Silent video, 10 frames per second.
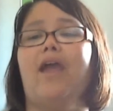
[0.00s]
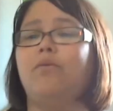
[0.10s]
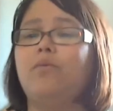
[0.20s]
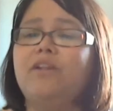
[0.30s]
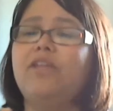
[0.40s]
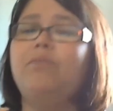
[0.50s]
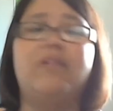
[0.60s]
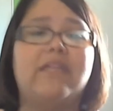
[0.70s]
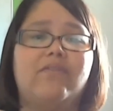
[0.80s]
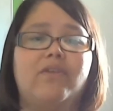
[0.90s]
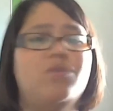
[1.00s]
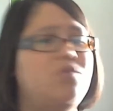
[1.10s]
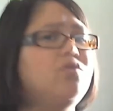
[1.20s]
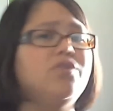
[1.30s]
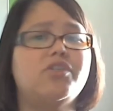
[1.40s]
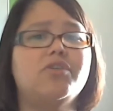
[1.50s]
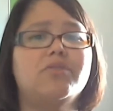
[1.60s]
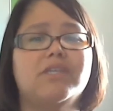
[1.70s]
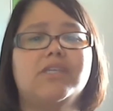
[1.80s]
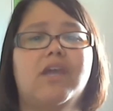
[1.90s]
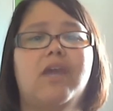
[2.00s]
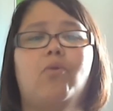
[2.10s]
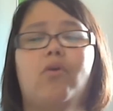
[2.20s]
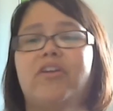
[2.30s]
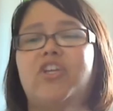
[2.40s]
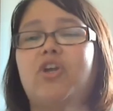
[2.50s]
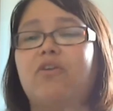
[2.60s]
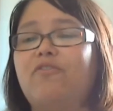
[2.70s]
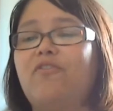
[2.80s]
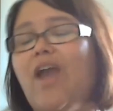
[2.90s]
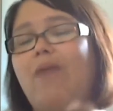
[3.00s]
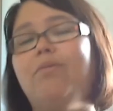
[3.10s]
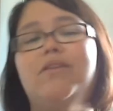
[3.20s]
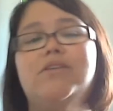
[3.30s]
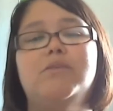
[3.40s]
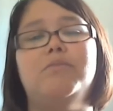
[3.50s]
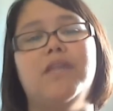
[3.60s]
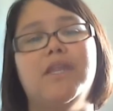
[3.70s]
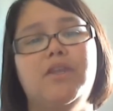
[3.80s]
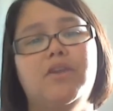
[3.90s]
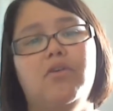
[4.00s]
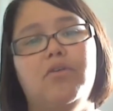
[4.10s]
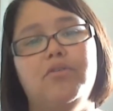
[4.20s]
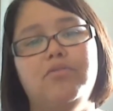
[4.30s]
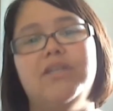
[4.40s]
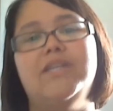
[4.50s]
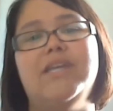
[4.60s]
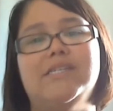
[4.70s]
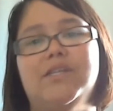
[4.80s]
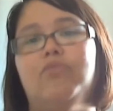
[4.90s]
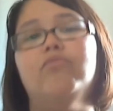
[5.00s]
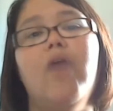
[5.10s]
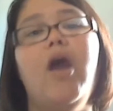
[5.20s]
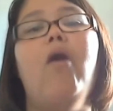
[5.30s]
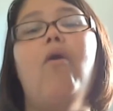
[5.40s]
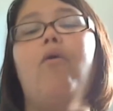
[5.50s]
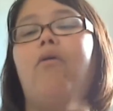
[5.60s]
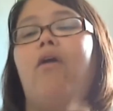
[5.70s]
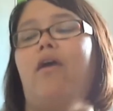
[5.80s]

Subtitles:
I really believe in you. You can do it this time. Or you're fabulous. You've been hitting your goal 3 days in a row.